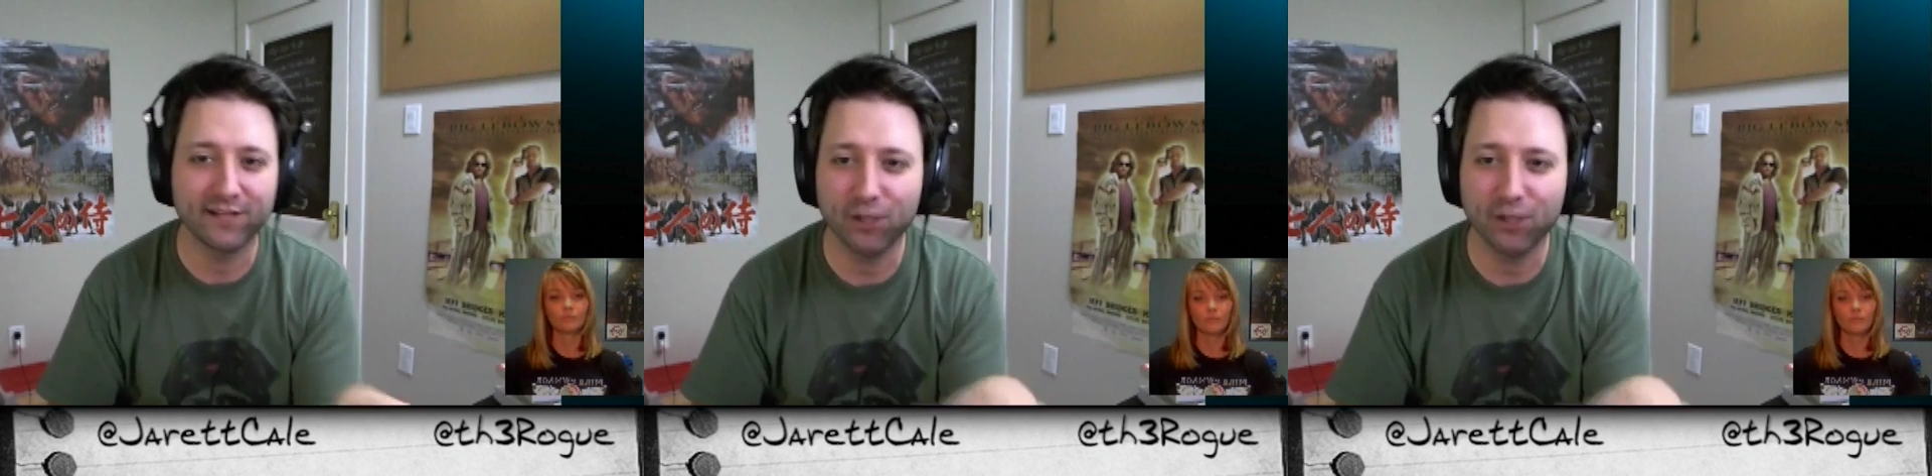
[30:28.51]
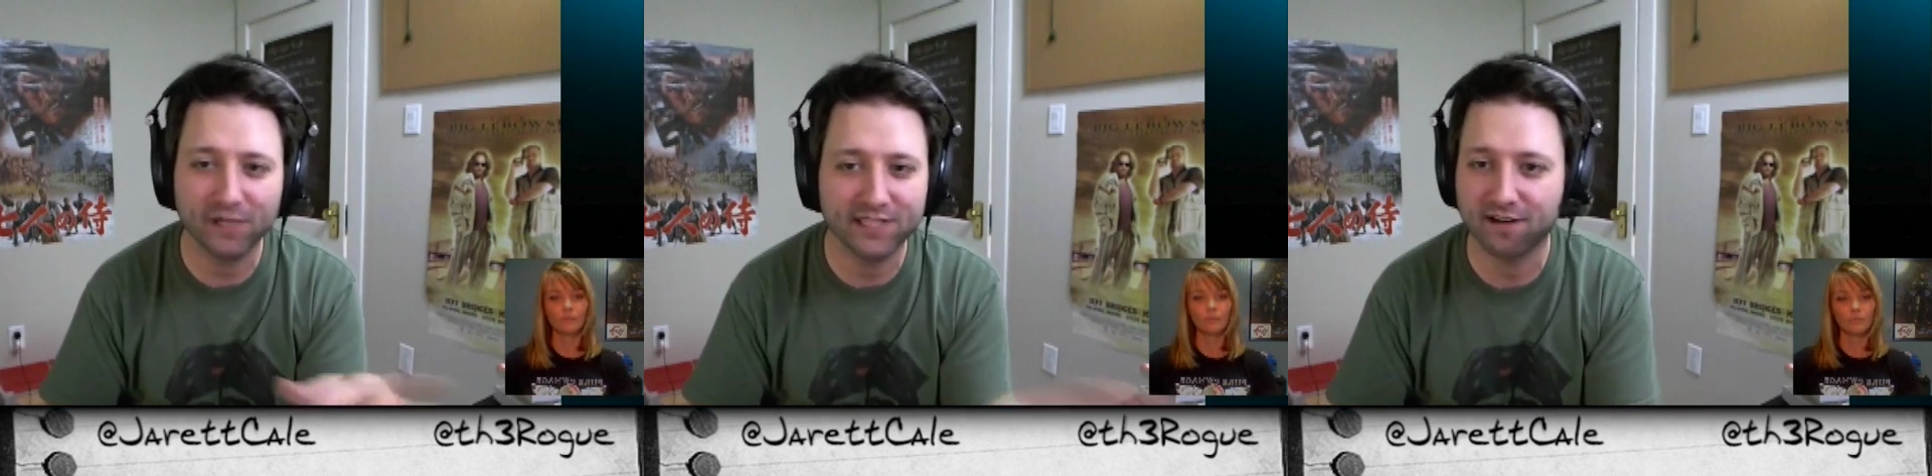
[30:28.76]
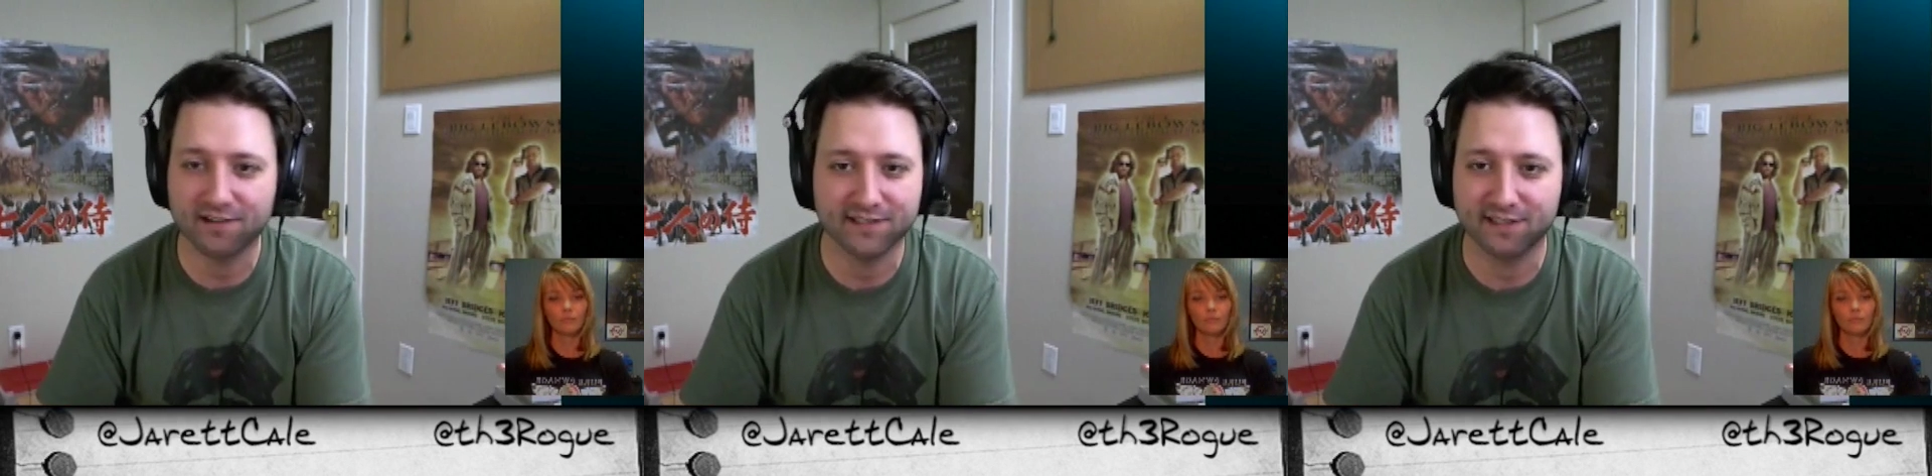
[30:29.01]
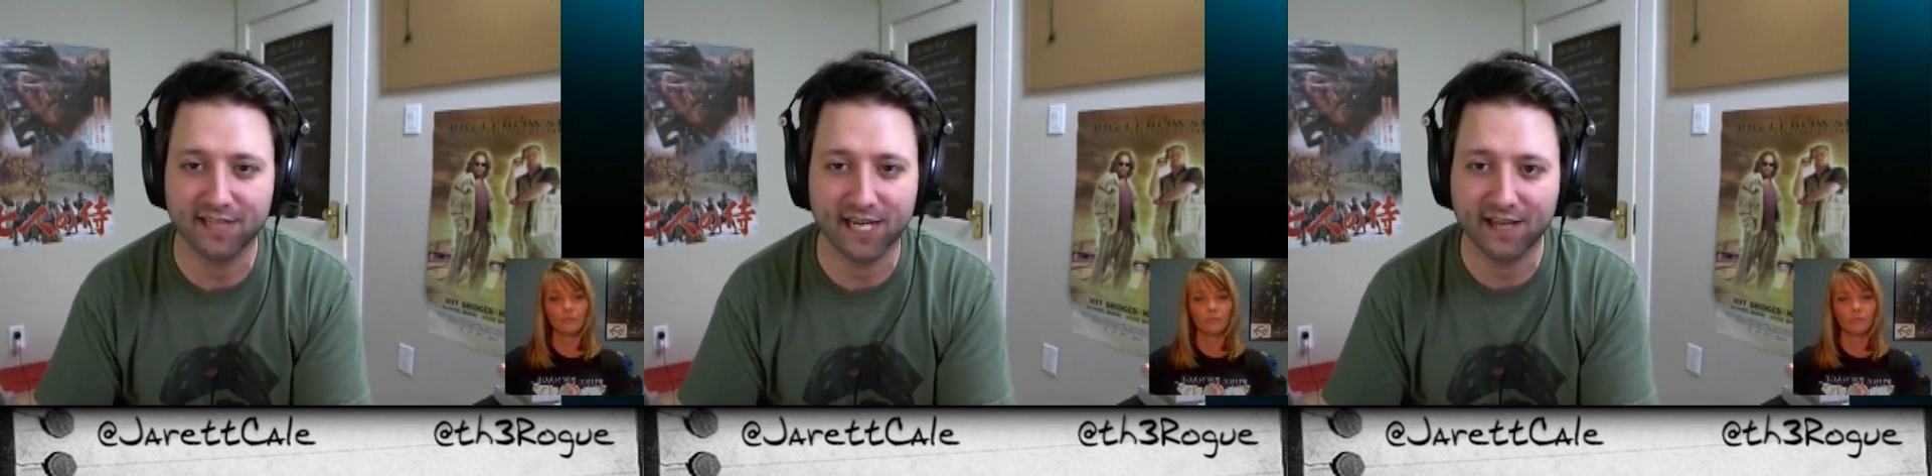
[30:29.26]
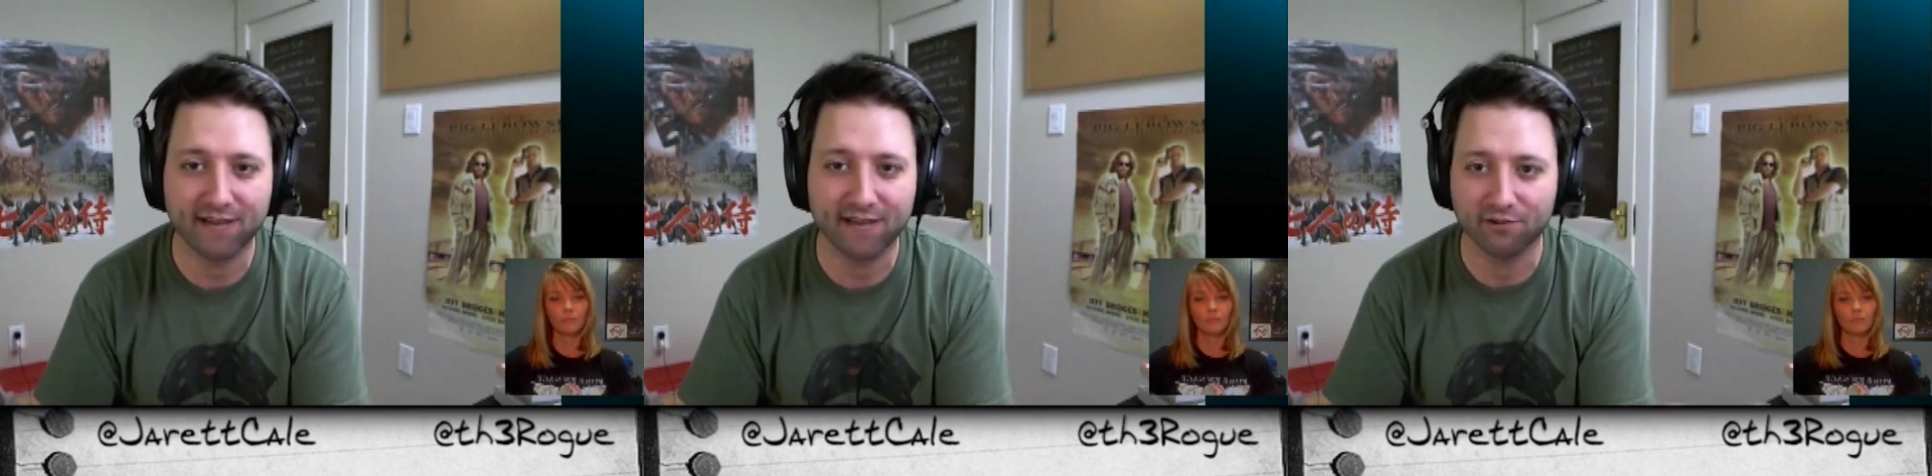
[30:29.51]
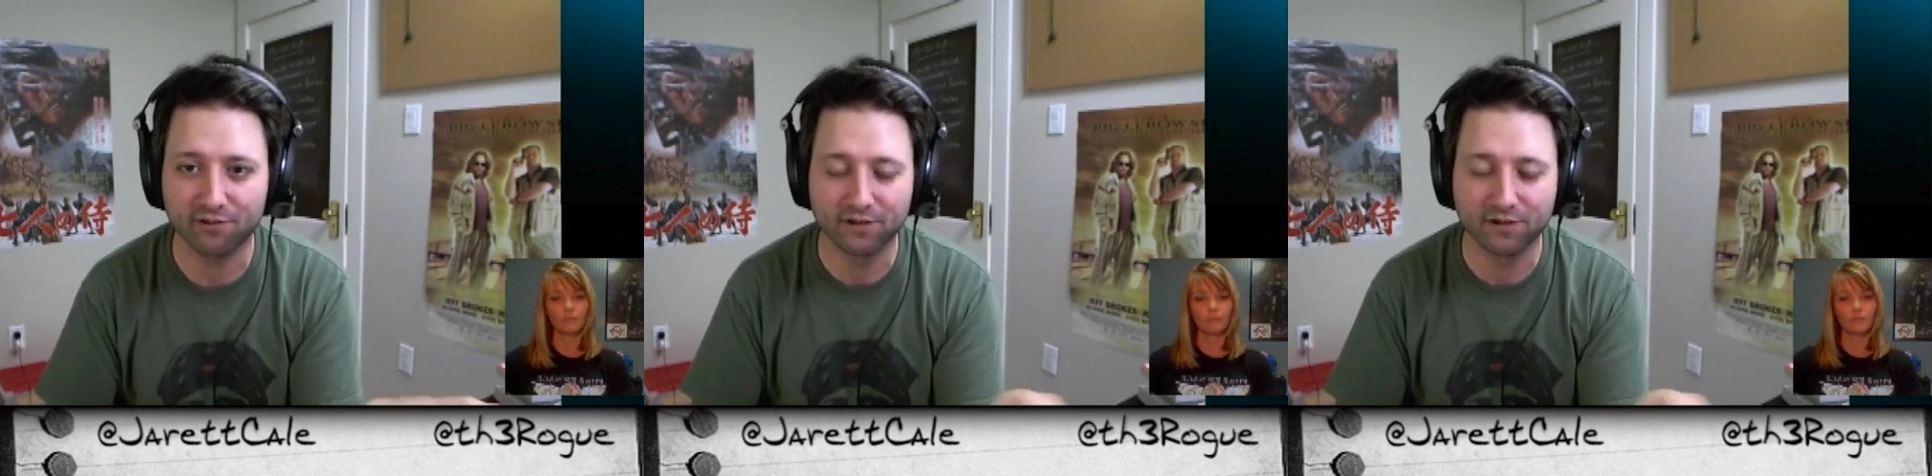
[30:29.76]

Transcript: Nobody talks like that, ever.